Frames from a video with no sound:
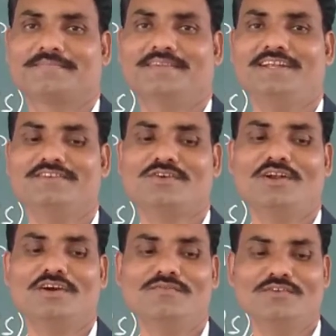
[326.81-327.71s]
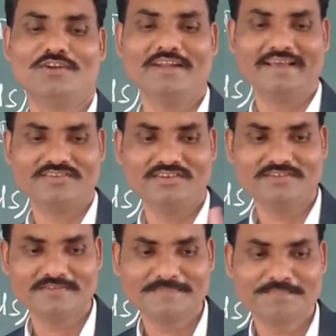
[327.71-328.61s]
That is called a floral
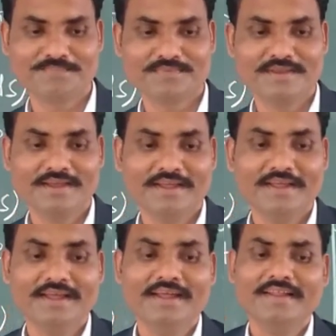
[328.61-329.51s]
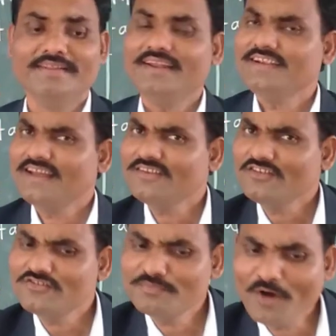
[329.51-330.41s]
axis. Then it has
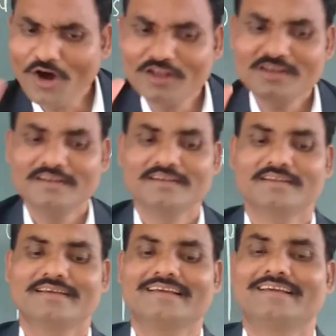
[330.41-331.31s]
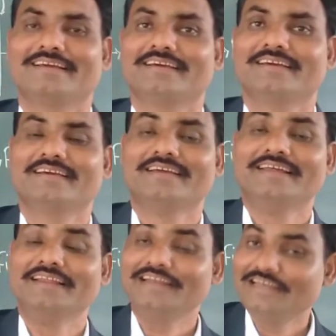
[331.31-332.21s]
a small
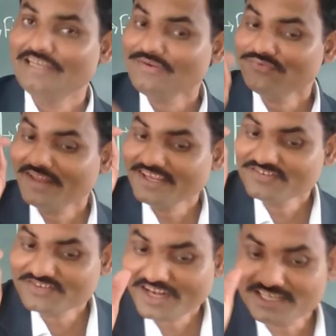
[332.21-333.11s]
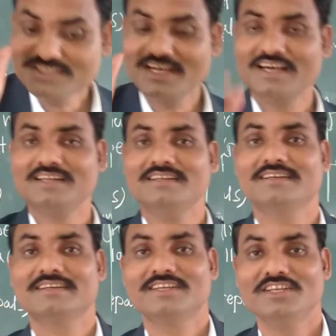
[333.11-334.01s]
leaf-like structure
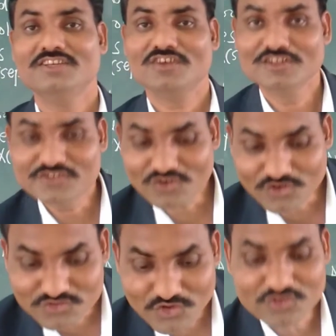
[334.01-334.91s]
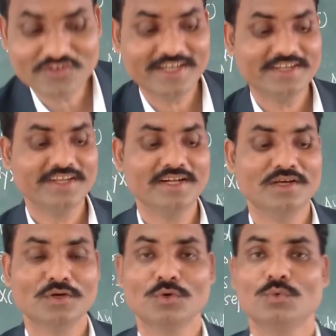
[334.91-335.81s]
is also associated
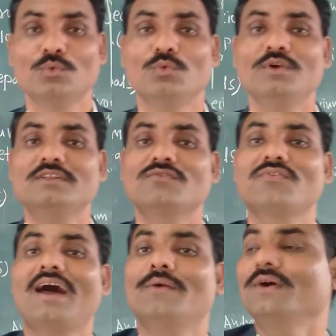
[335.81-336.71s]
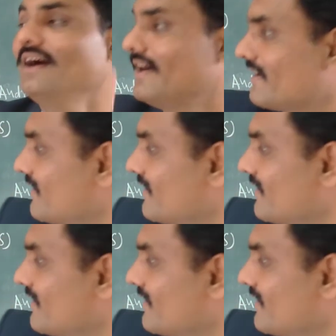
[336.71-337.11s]
with flower.